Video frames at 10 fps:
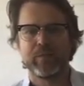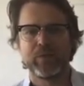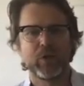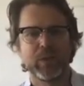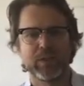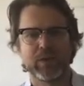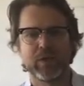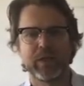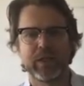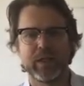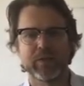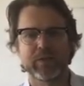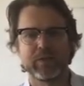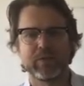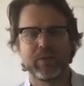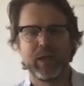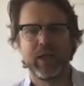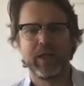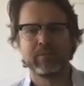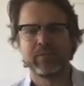UN Security Council that